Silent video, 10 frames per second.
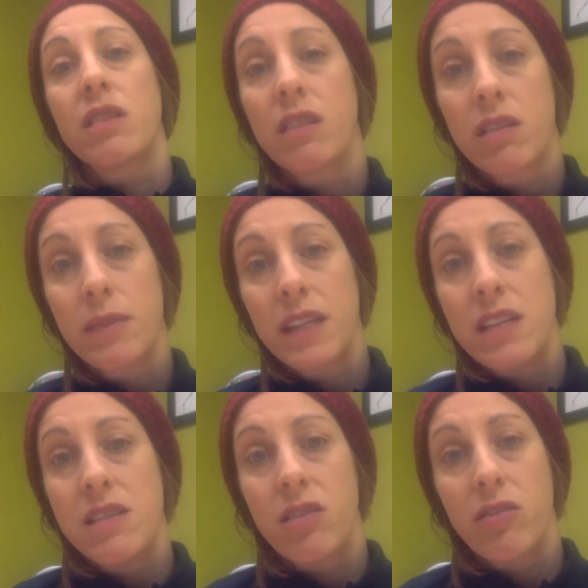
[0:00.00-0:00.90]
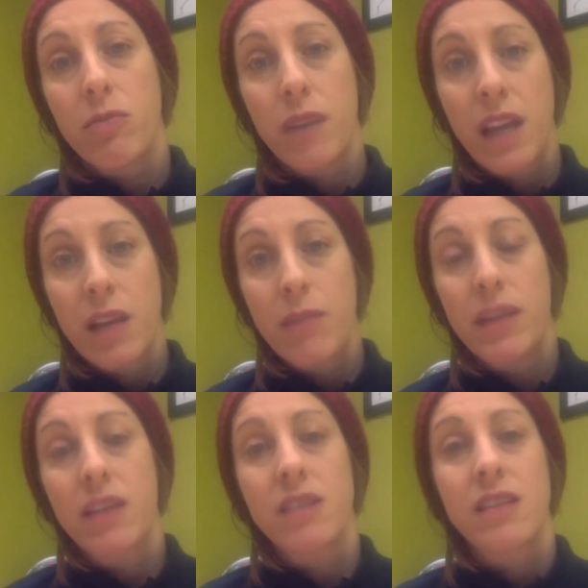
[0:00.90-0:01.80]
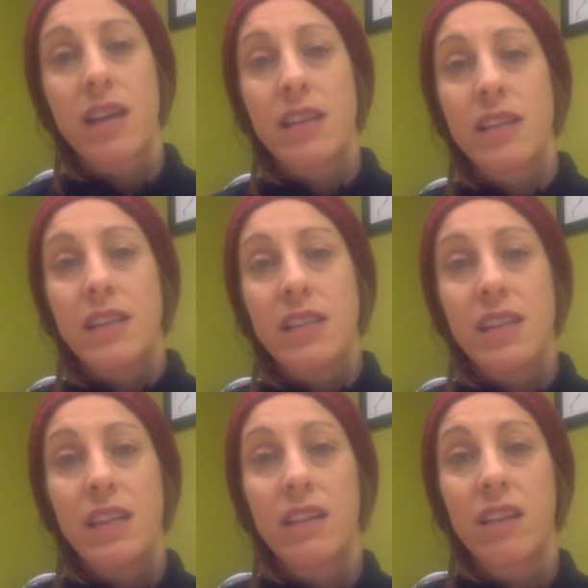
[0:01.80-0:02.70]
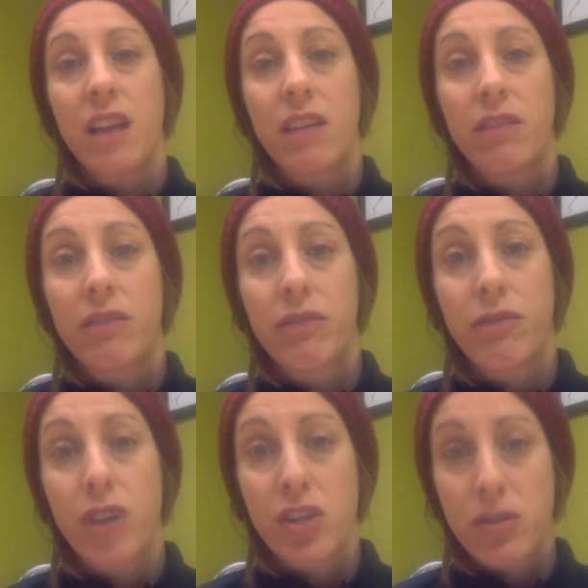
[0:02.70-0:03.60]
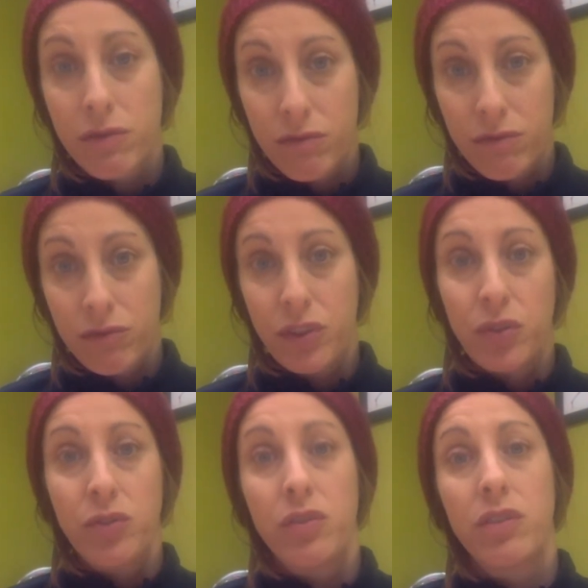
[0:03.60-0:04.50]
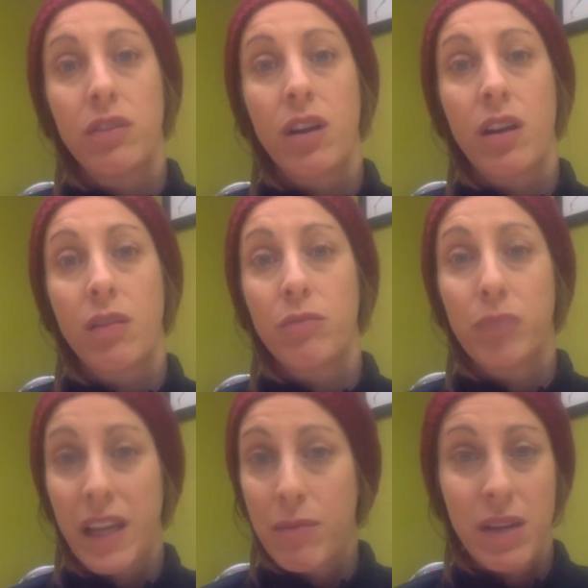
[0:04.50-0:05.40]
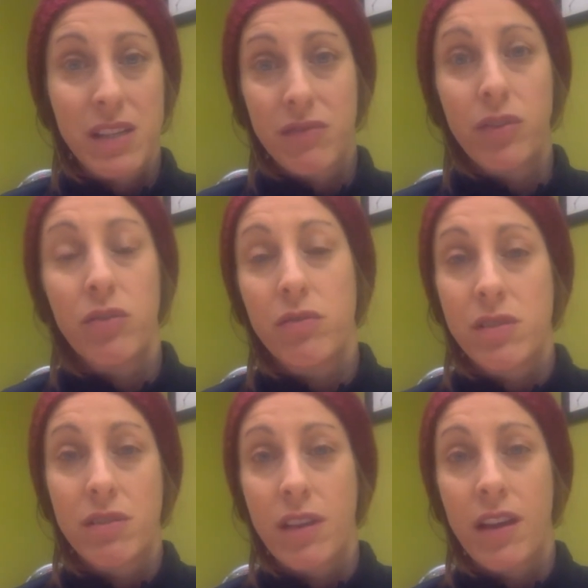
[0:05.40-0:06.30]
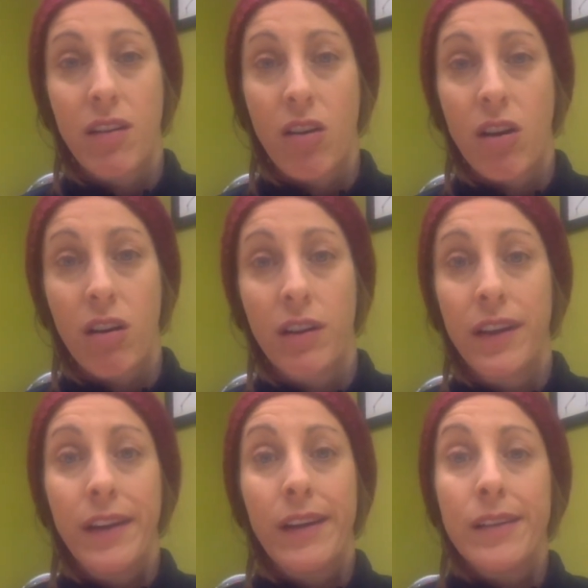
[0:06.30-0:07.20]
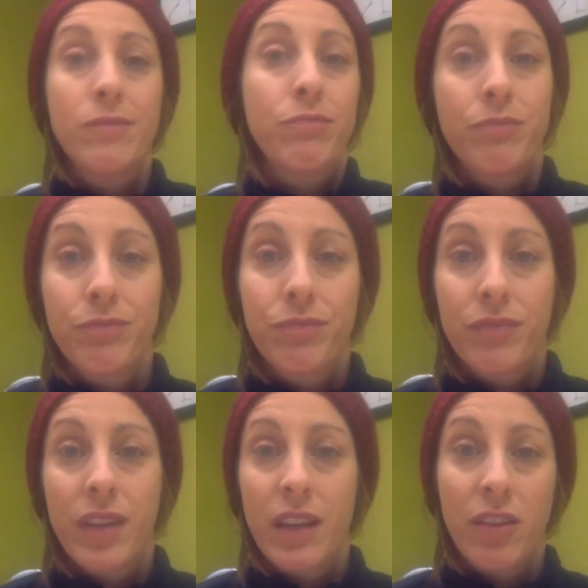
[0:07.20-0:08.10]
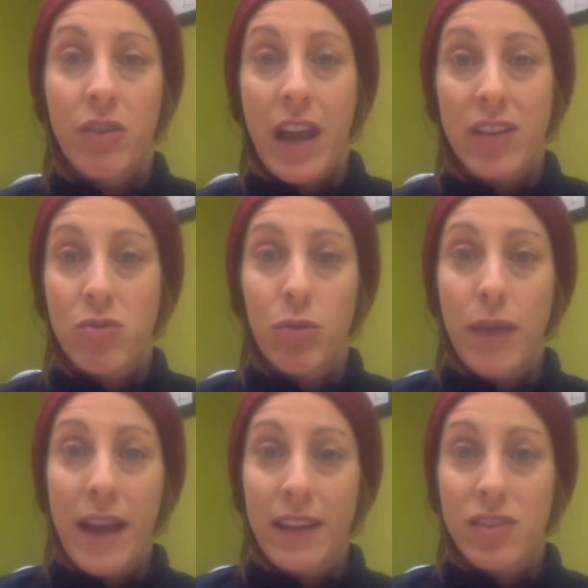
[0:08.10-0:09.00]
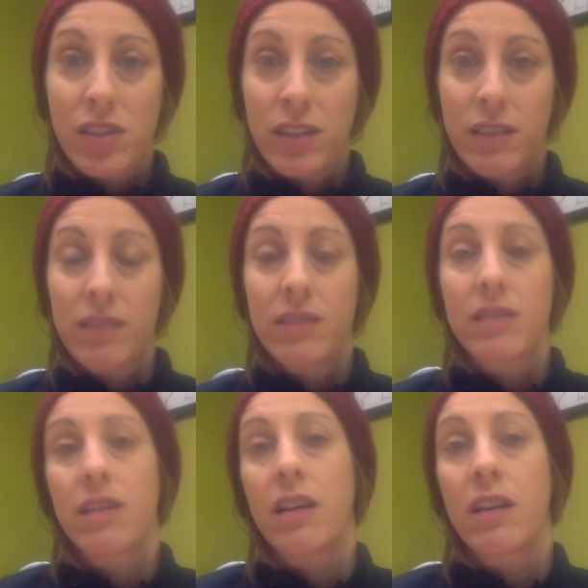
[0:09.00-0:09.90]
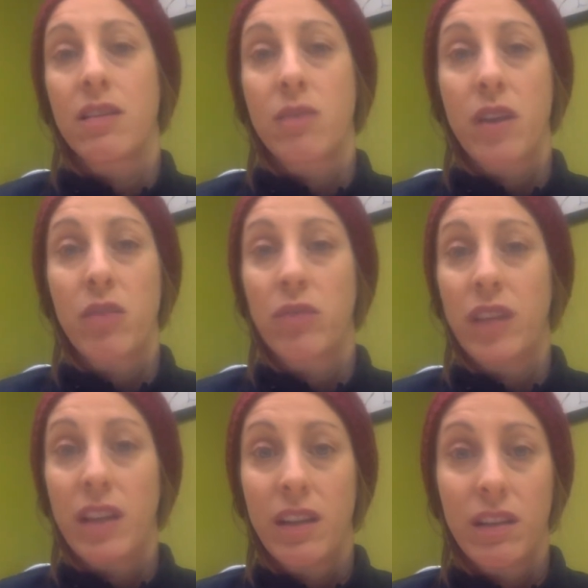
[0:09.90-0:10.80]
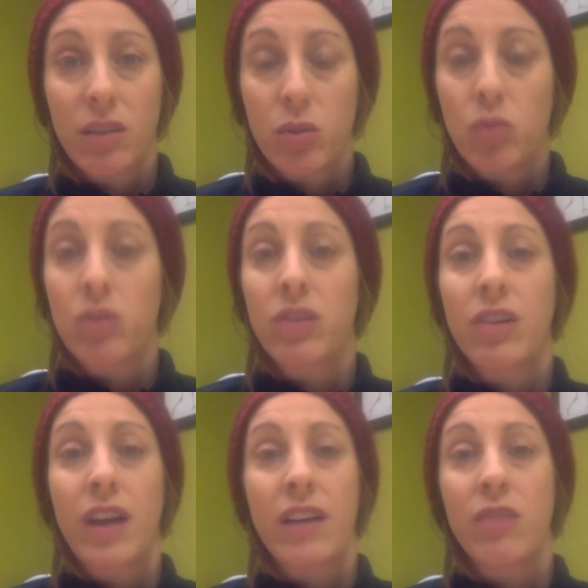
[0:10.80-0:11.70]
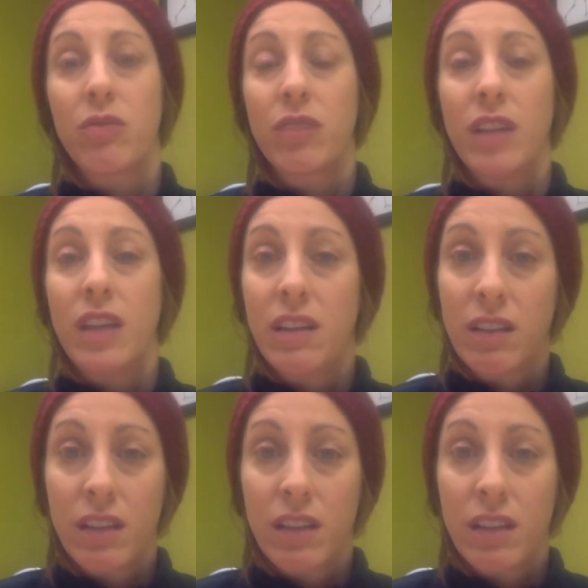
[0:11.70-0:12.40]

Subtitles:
little bit easier for me because I tend to eat a lot of fresh food, plant-based foods that are in their natural packaging. So I don't need a cooler. I don't need